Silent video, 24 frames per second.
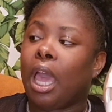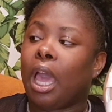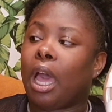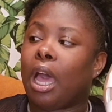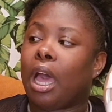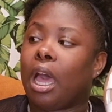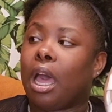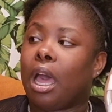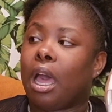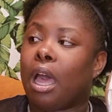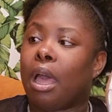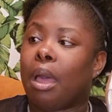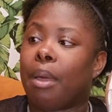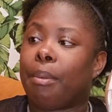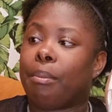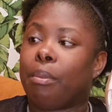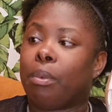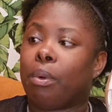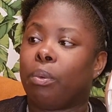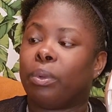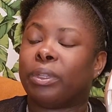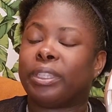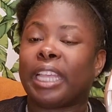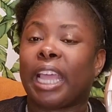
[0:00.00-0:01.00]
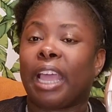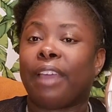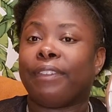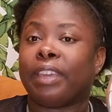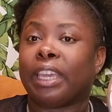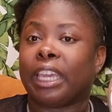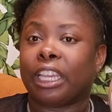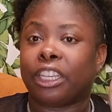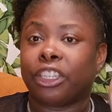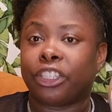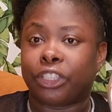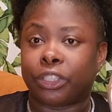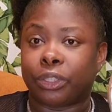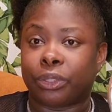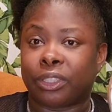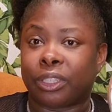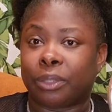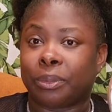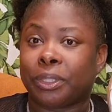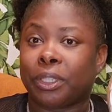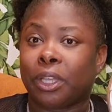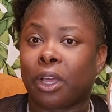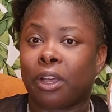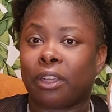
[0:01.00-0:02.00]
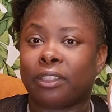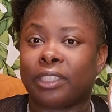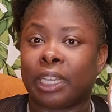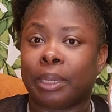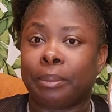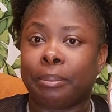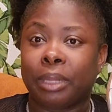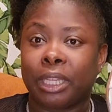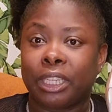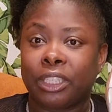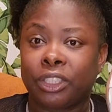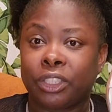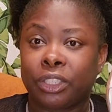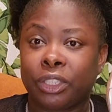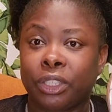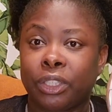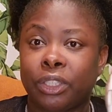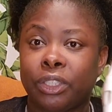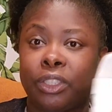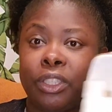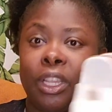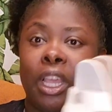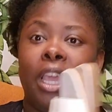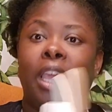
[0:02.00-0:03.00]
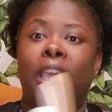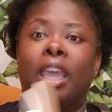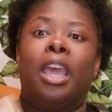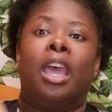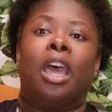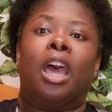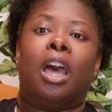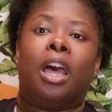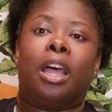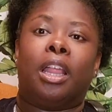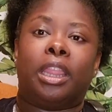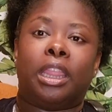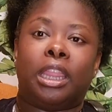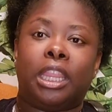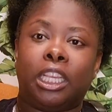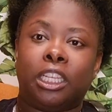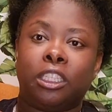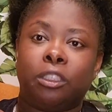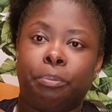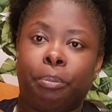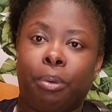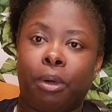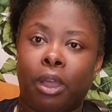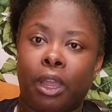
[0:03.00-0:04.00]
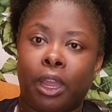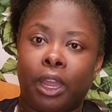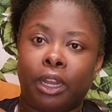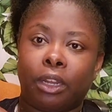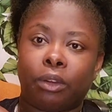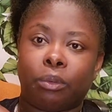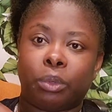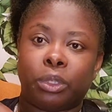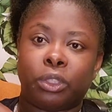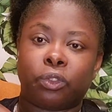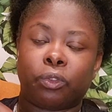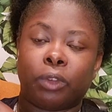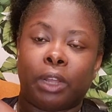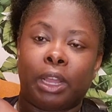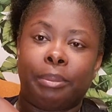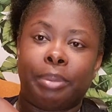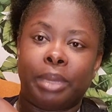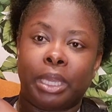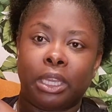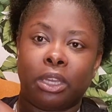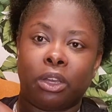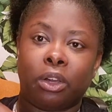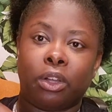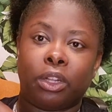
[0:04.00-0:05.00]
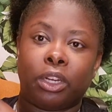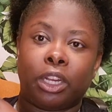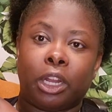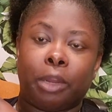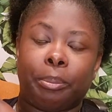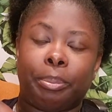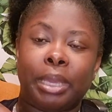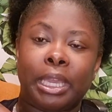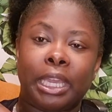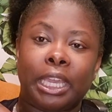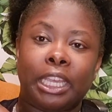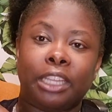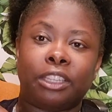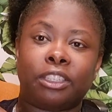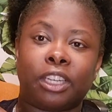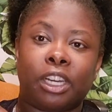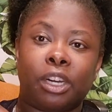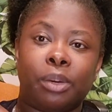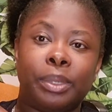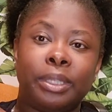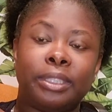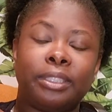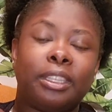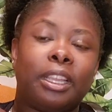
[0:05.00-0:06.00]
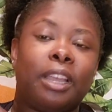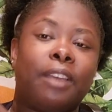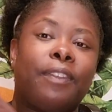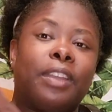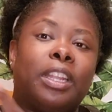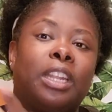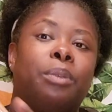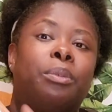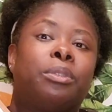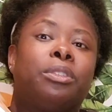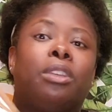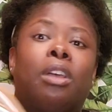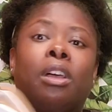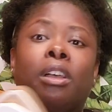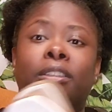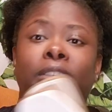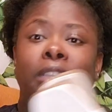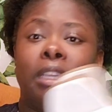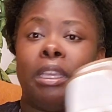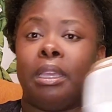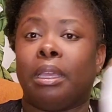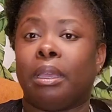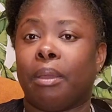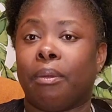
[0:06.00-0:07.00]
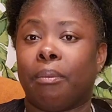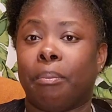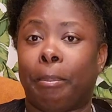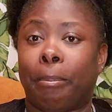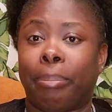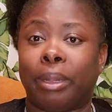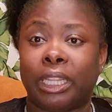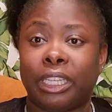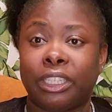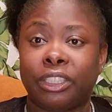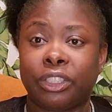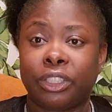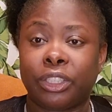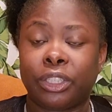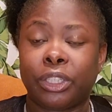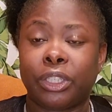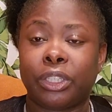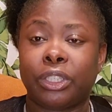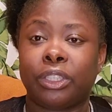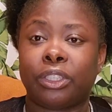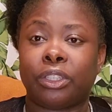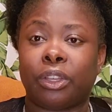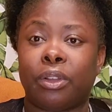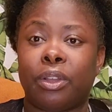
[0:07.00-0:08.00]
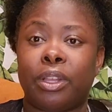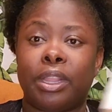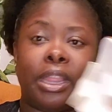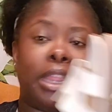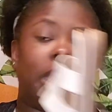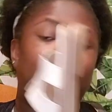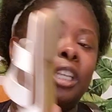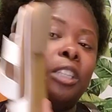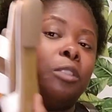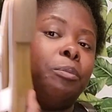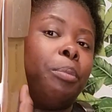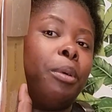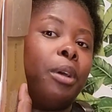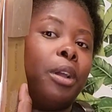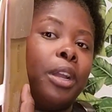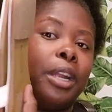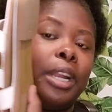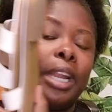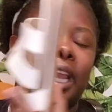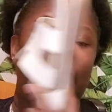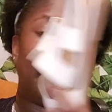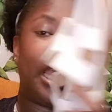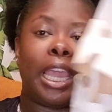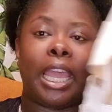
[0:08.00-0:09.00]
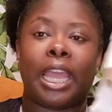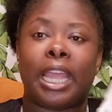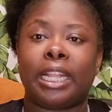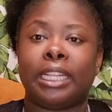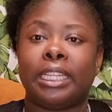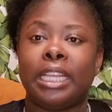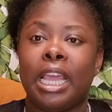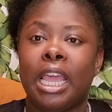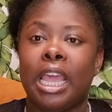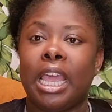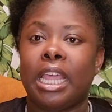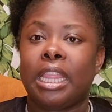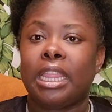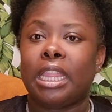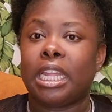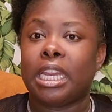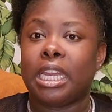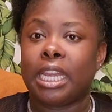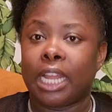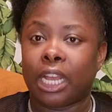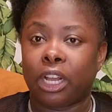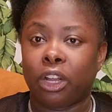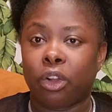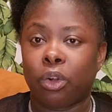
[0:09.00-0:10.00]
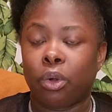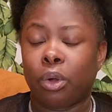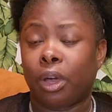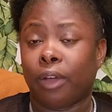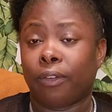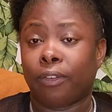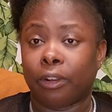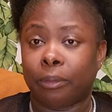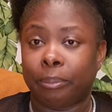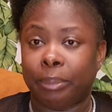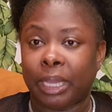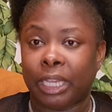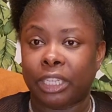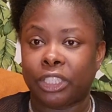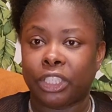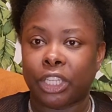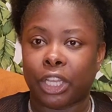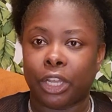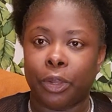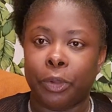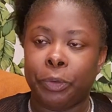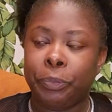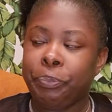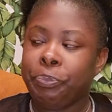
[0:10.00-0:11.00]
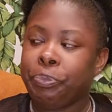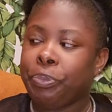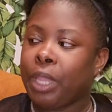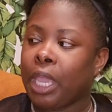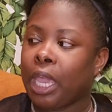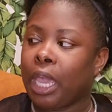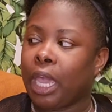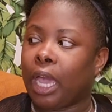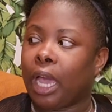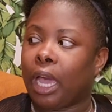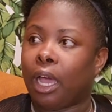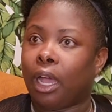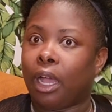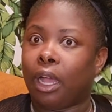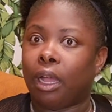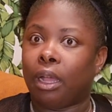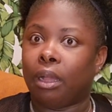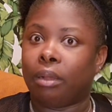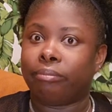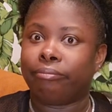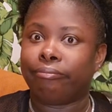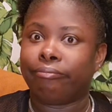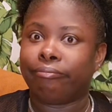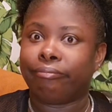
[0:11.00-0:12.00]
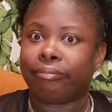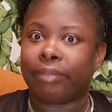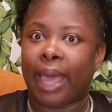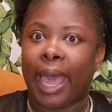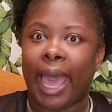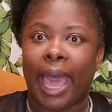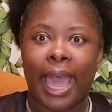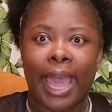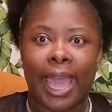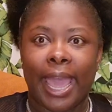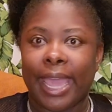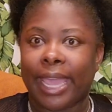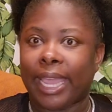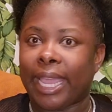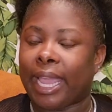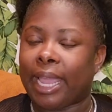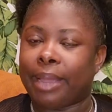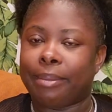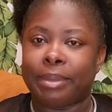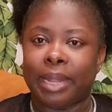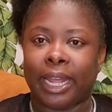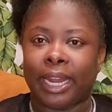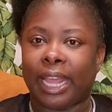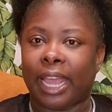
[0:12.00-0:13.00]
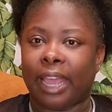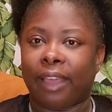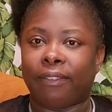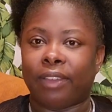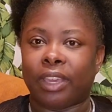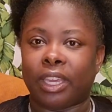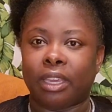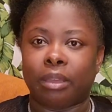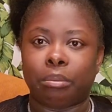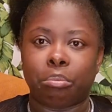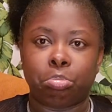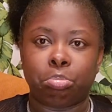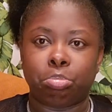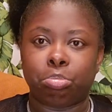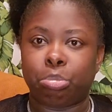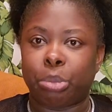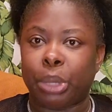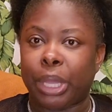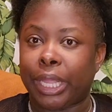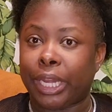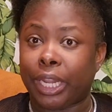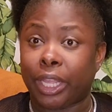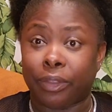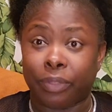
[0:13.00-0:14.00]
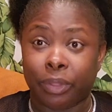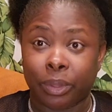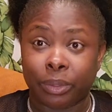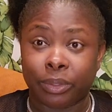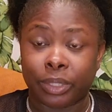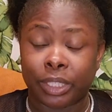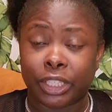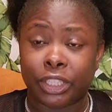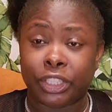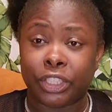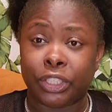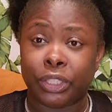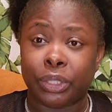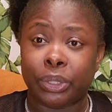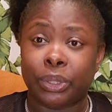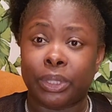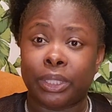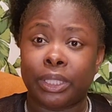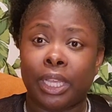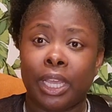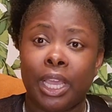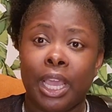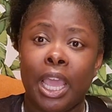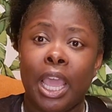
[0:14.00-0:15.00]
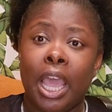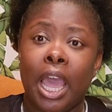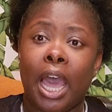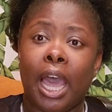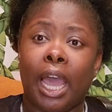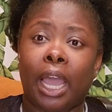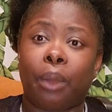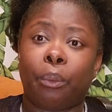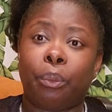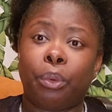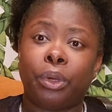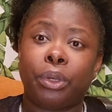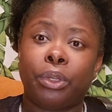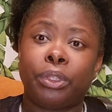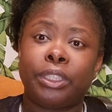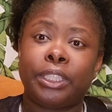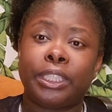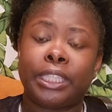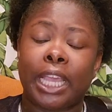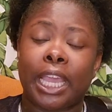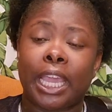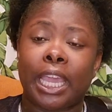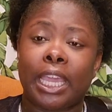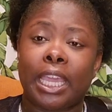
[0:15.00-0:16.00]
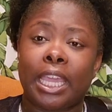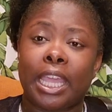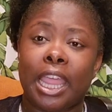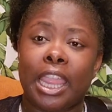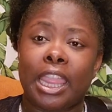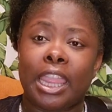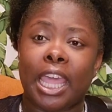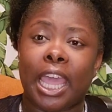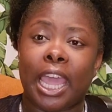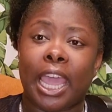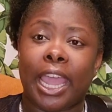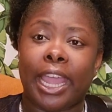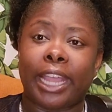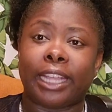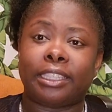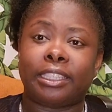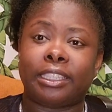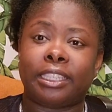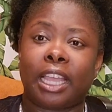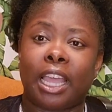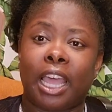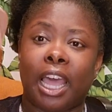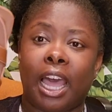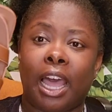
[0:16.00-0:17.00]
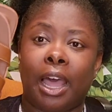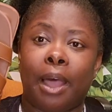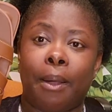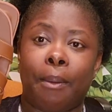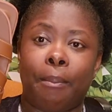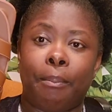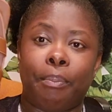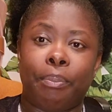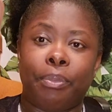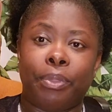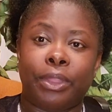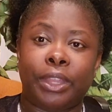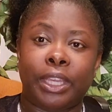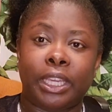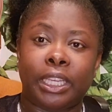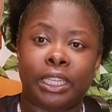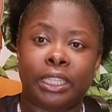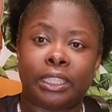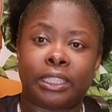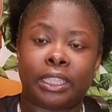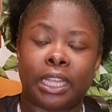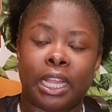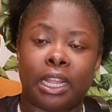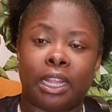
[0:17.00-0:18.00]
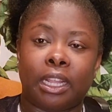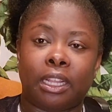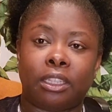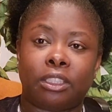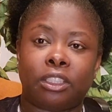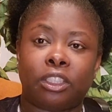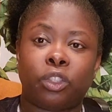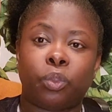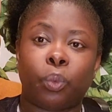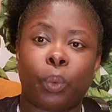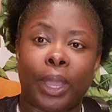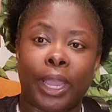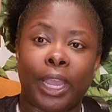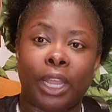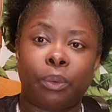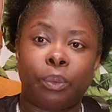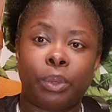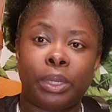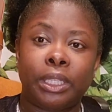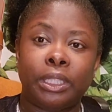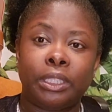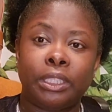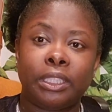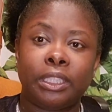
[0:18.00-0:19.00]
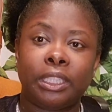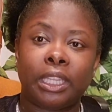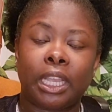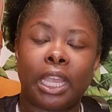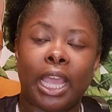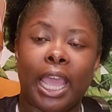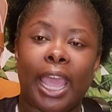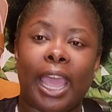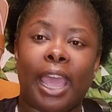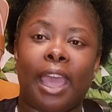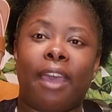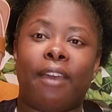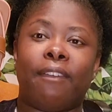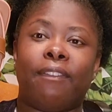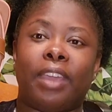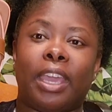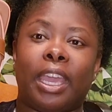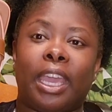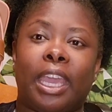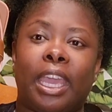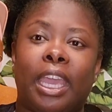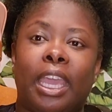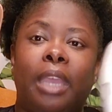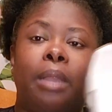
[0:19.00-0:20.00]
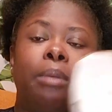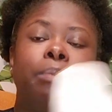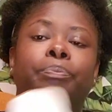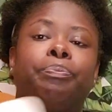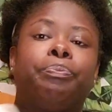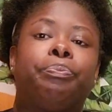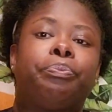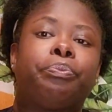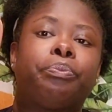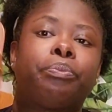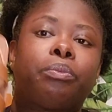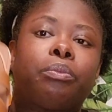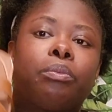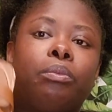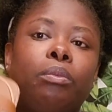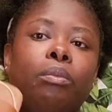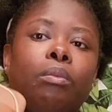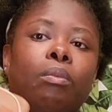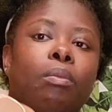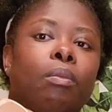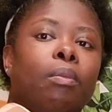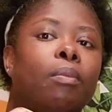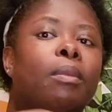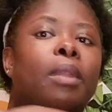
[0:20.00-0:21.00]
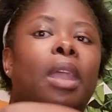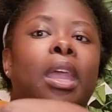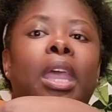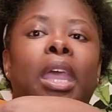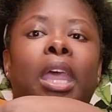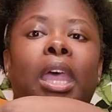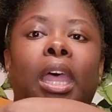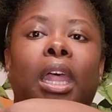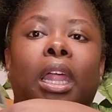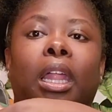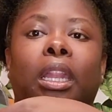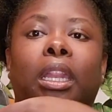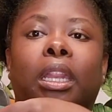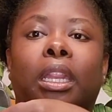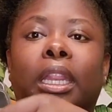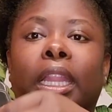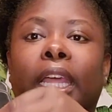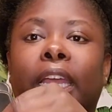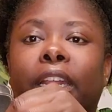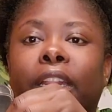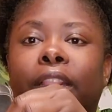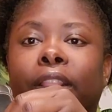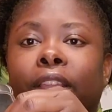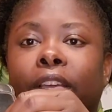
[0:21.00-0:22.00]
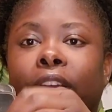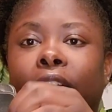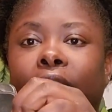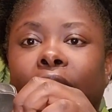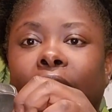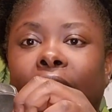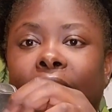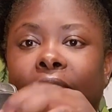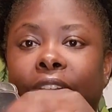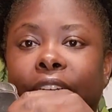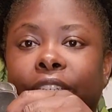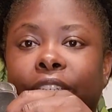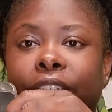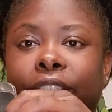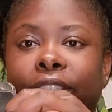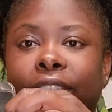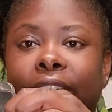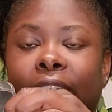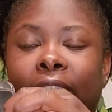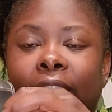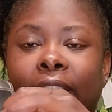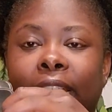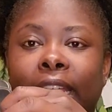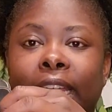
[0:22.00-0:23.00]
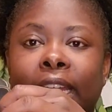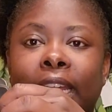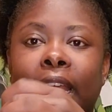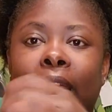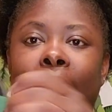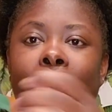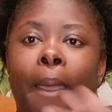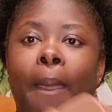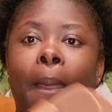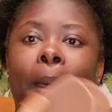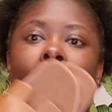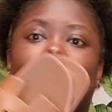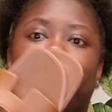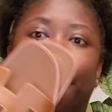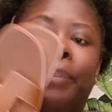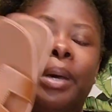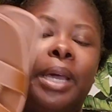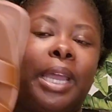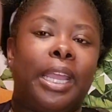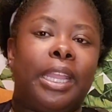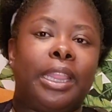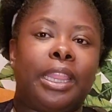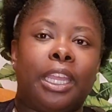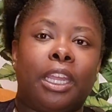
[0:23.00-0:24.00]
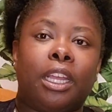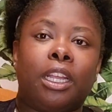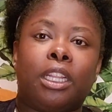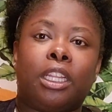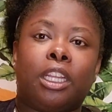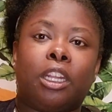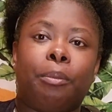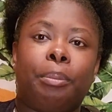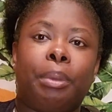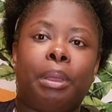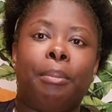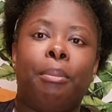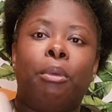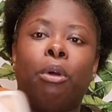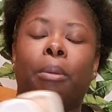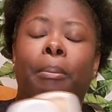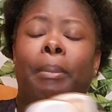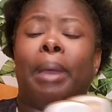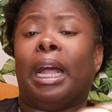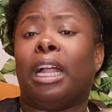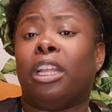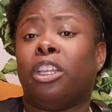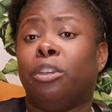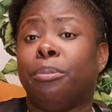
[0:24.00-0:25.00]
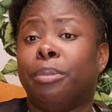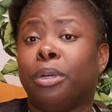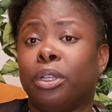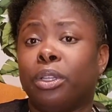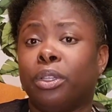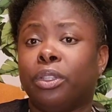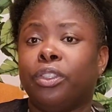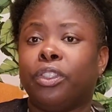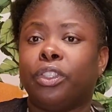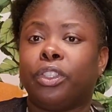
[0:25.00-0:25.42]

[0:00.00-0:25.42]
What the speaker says: was having issues. It was causing blisters. This part was rubbing on her pinky toe and stuff, and it was causing blisters on this part and the knuckle of her big toe. I am not having any of those issues. I will say that these suede ones have a leather underside, but they're a little bit more malleable.